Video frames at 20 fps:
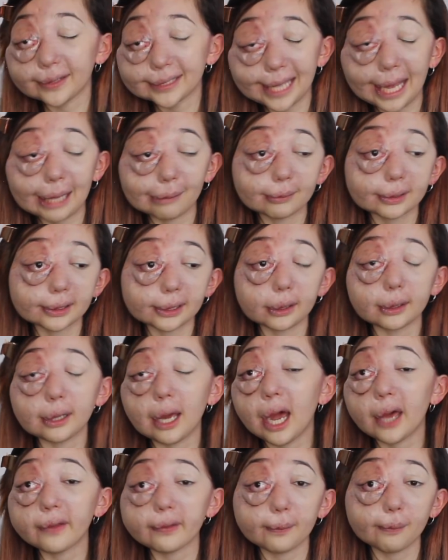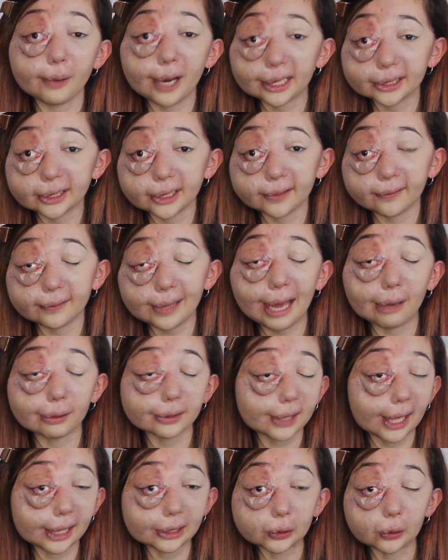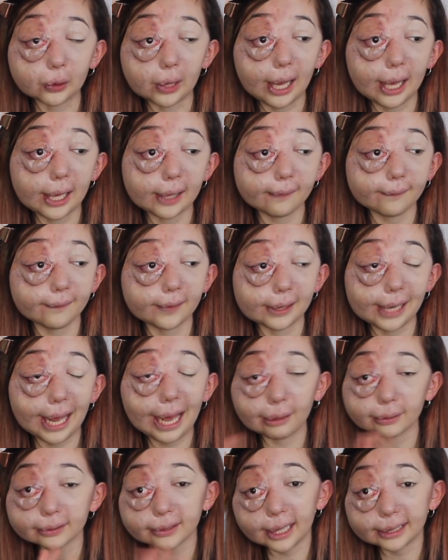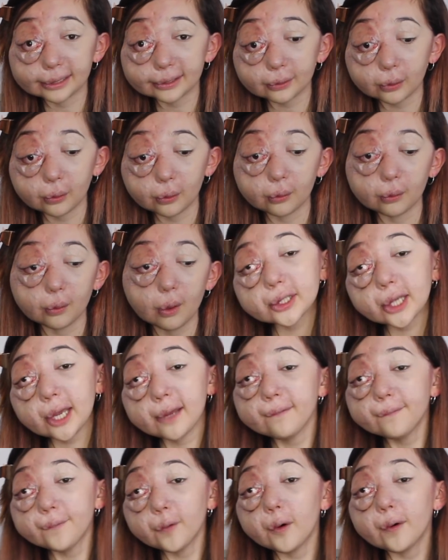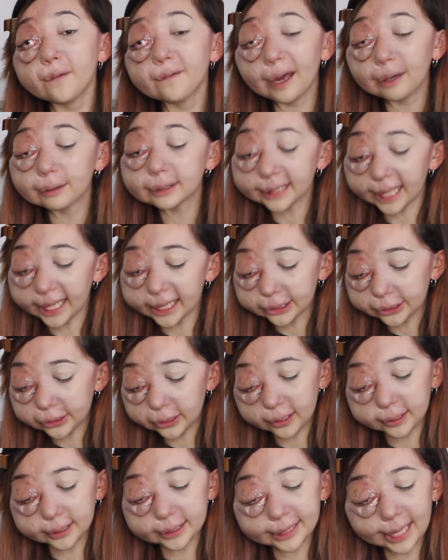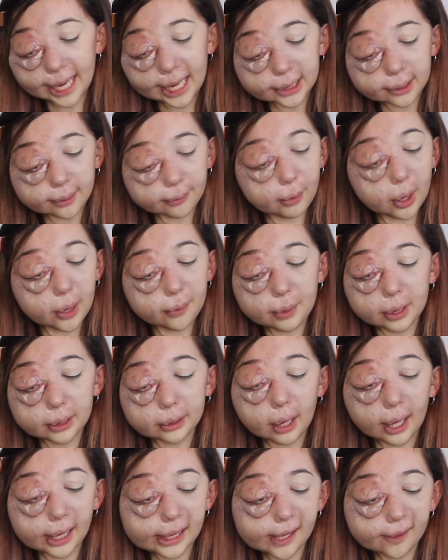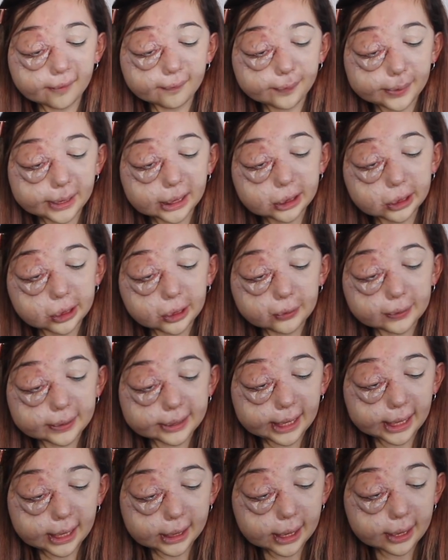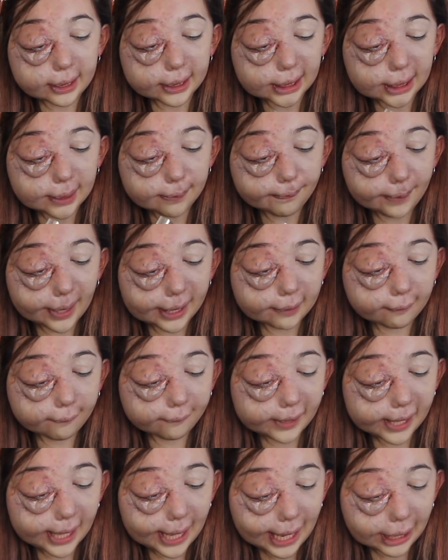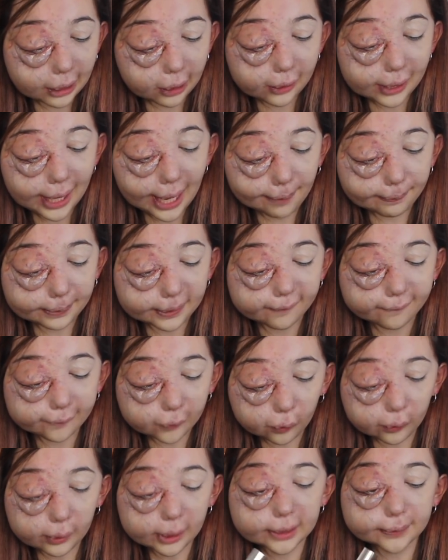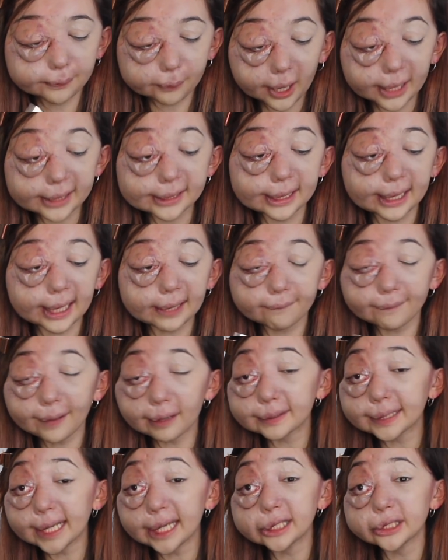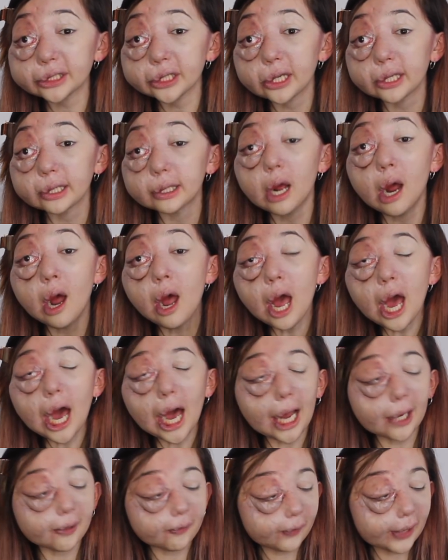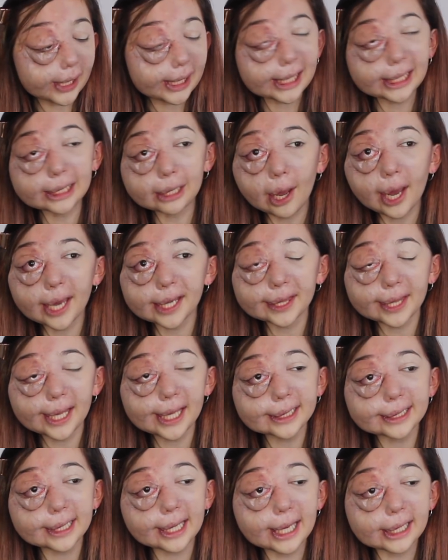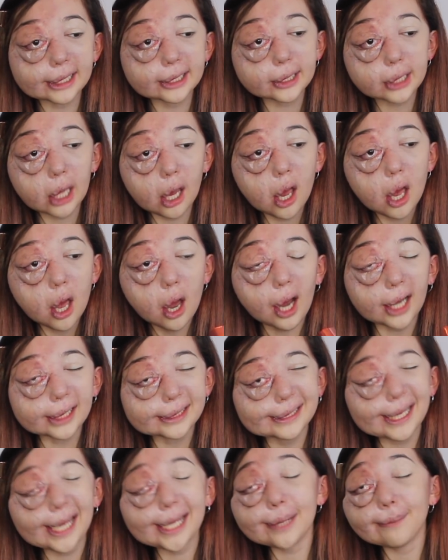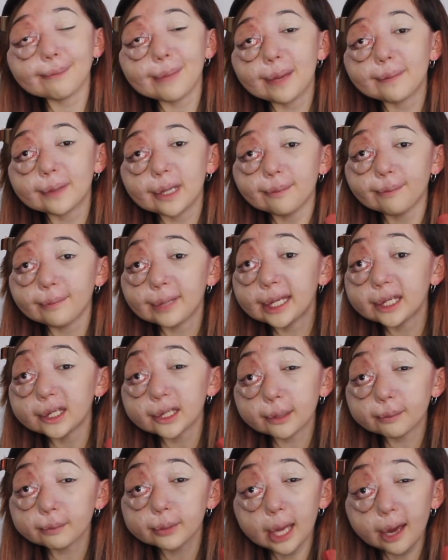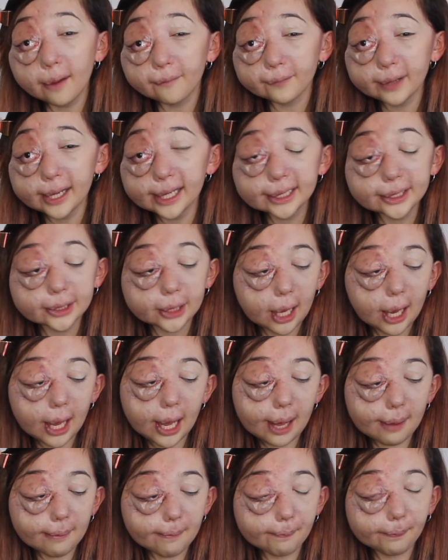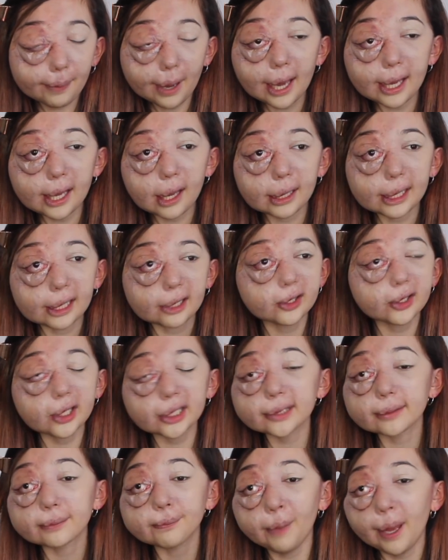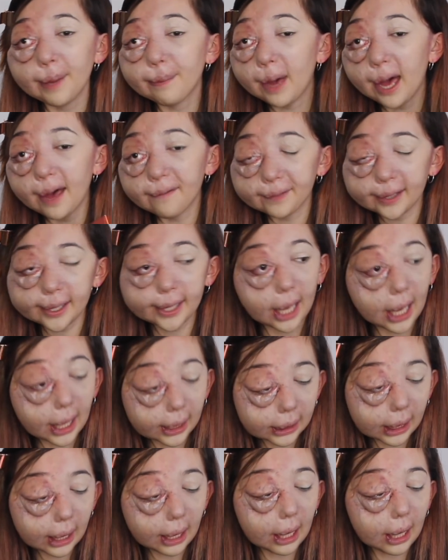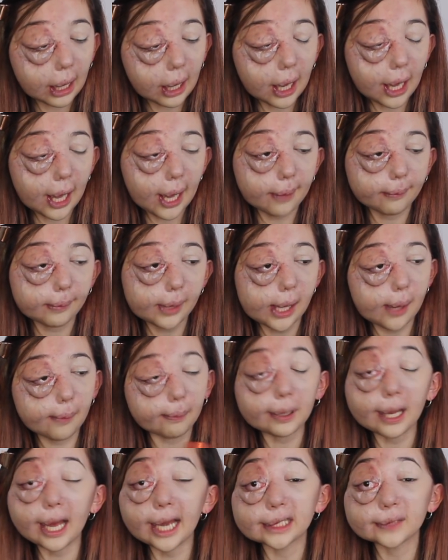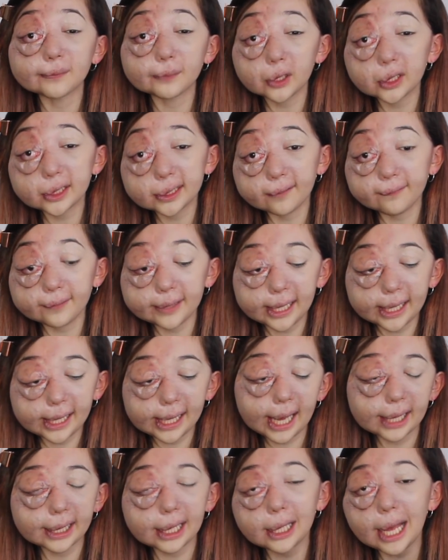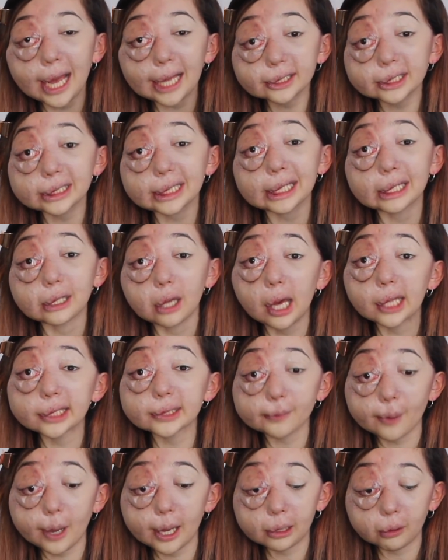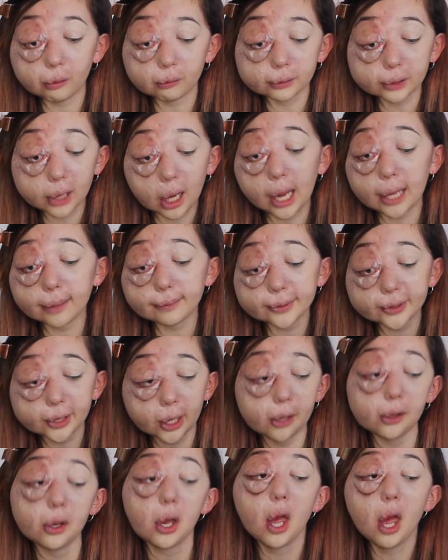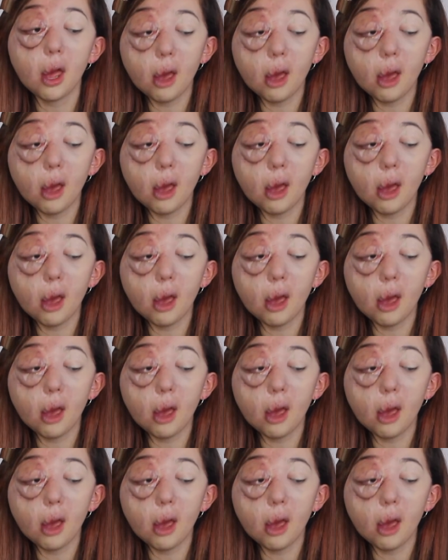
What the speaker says: exams and other pressures outside your life and outside school. So for foundations at the moment, I have been using the Benefit Hello Happy Flawless Brightening Foundation. I really like this. It's, I say maybe a medium coverage, but it's just my perfect colour. It applies beautifully and it actually lasts quite a long time, so